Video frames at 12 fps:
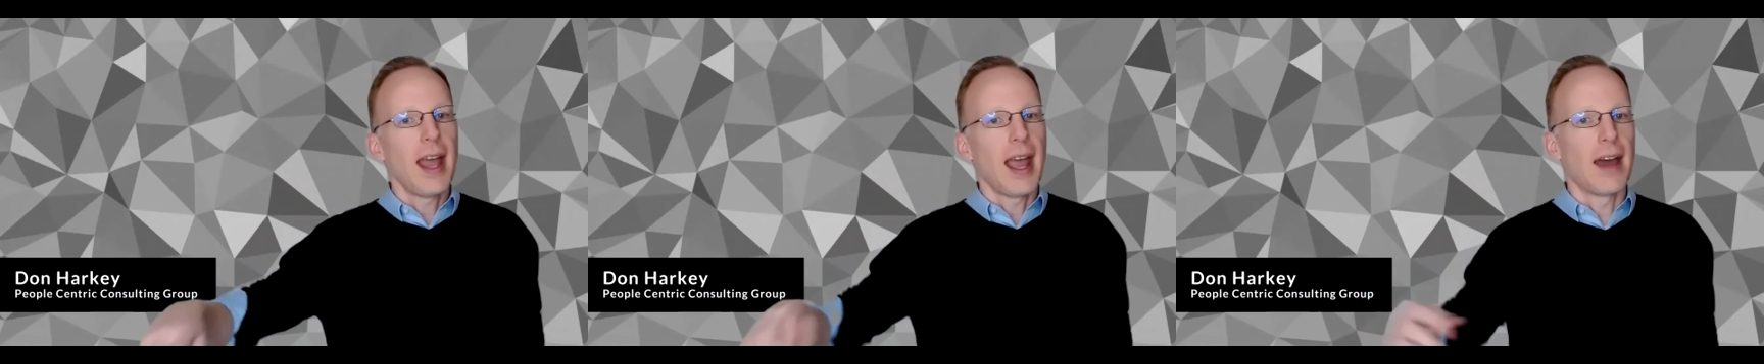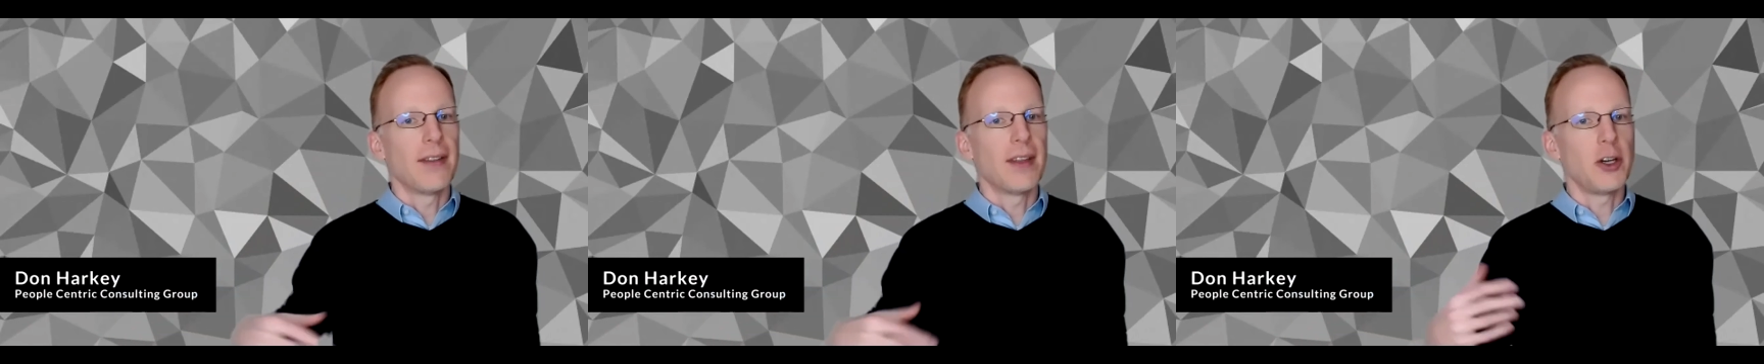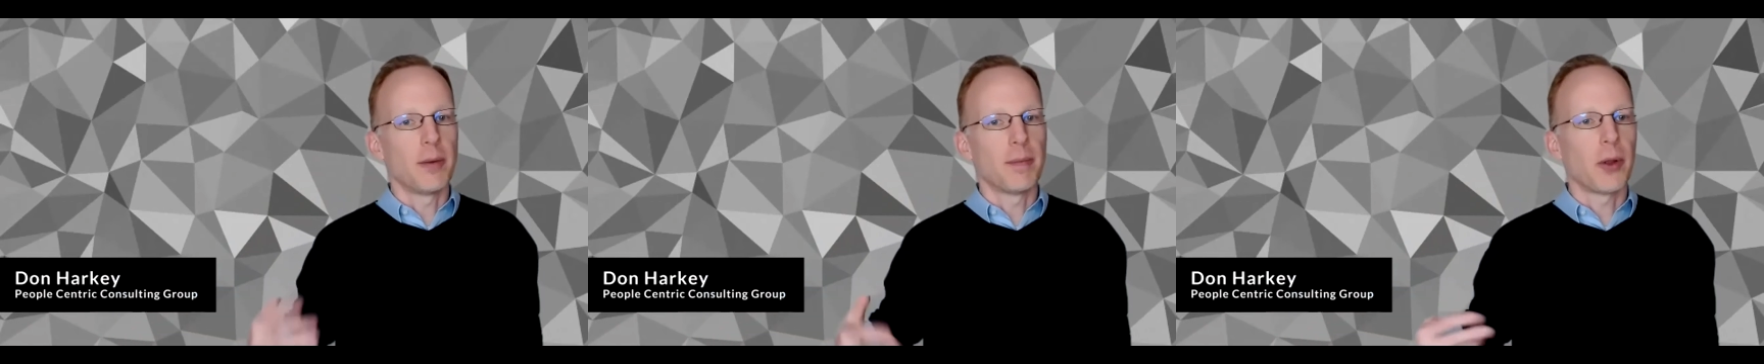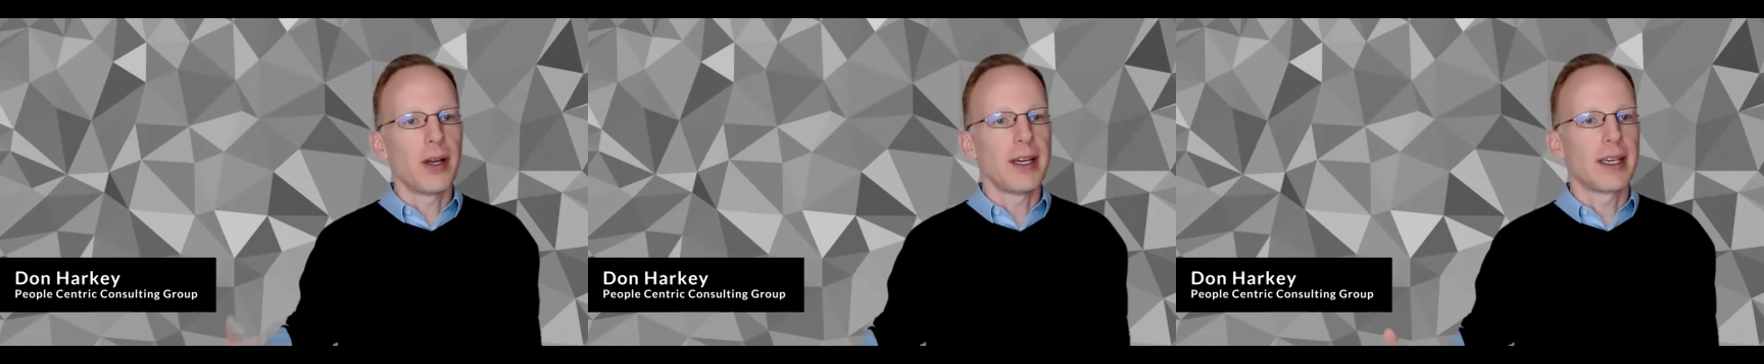and then your
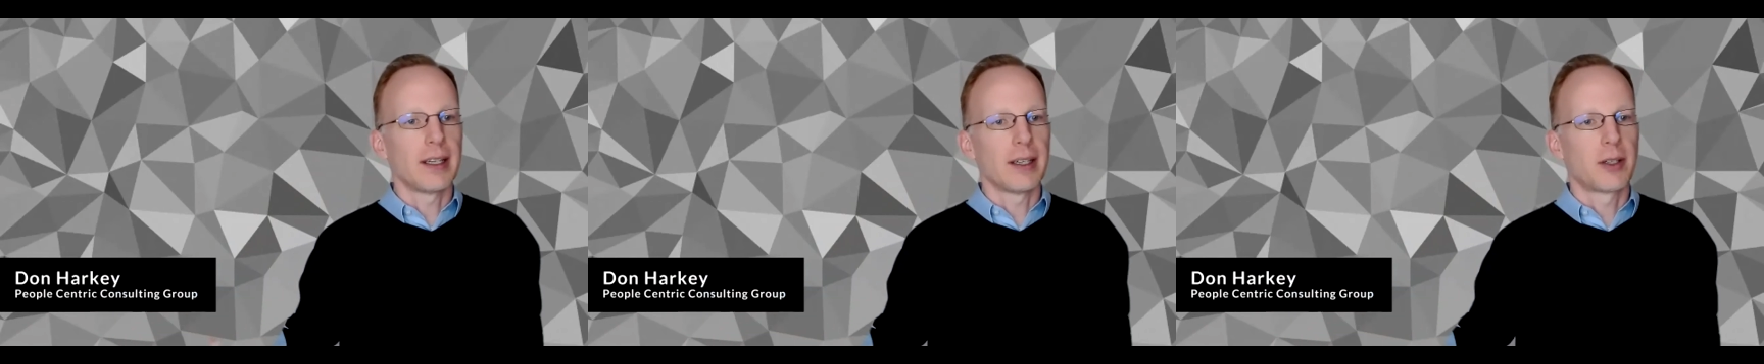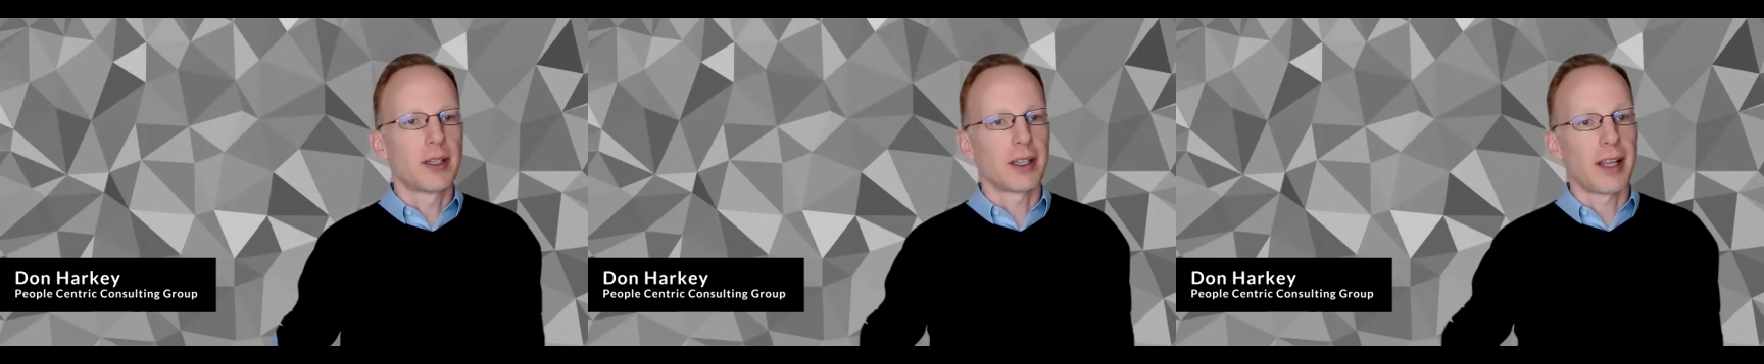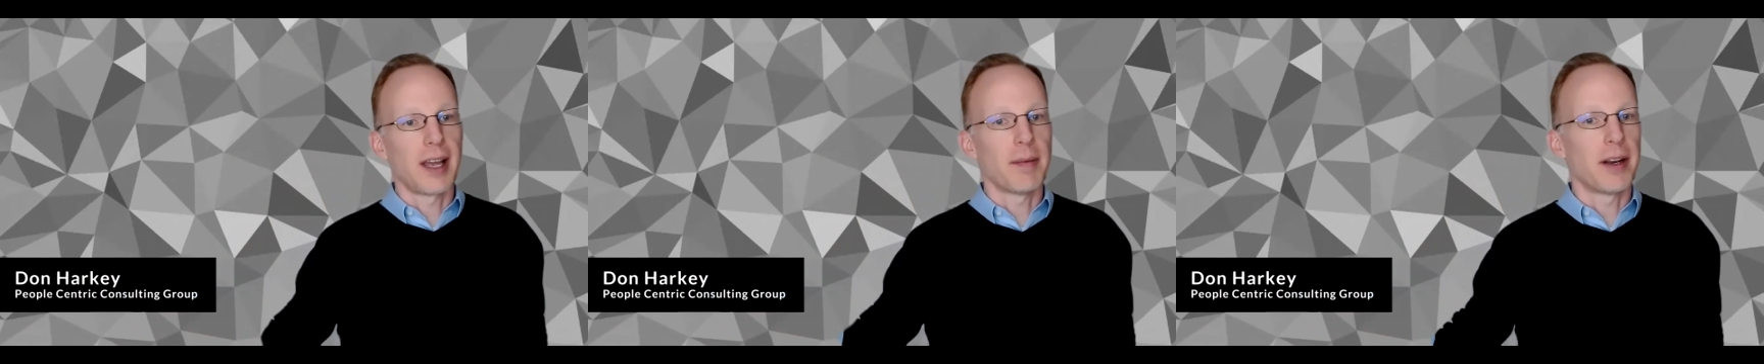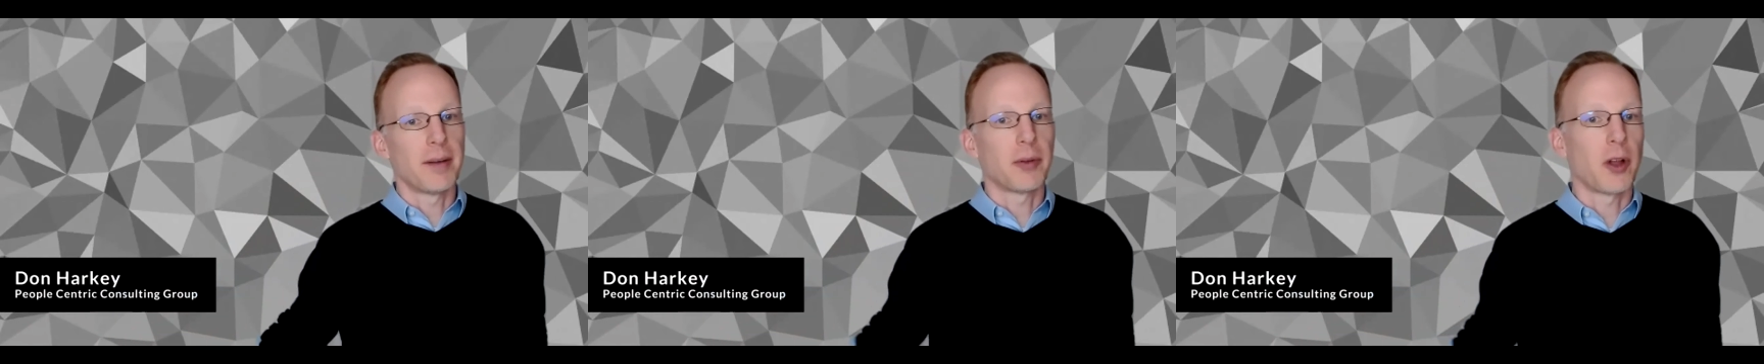employee can claim
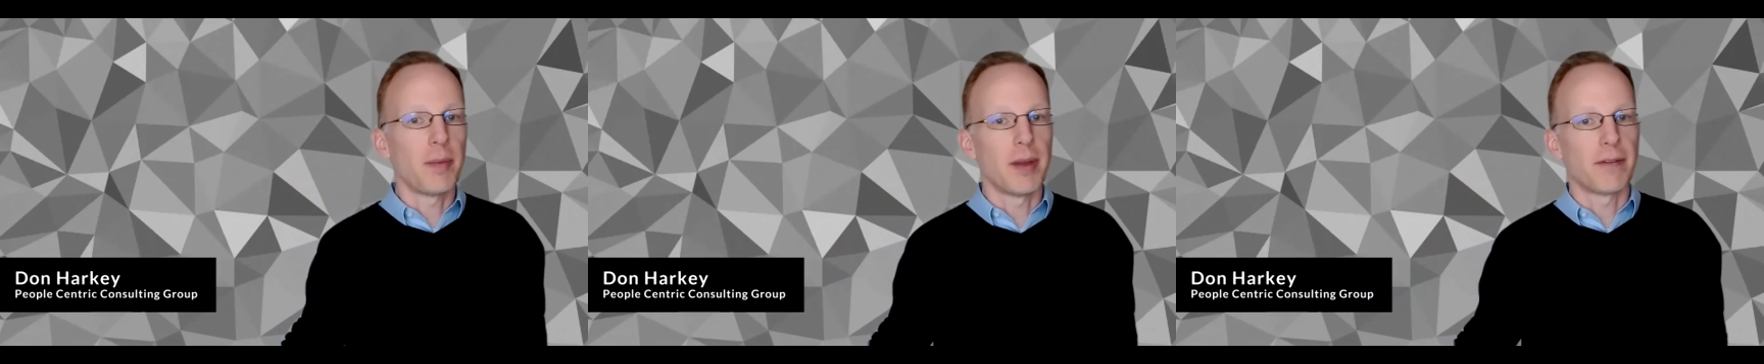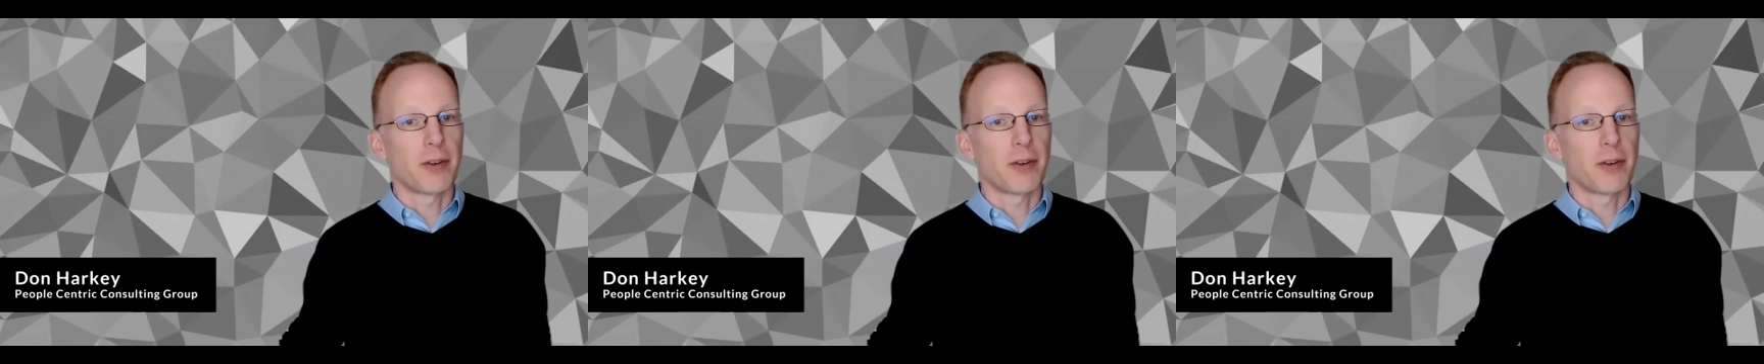unemployment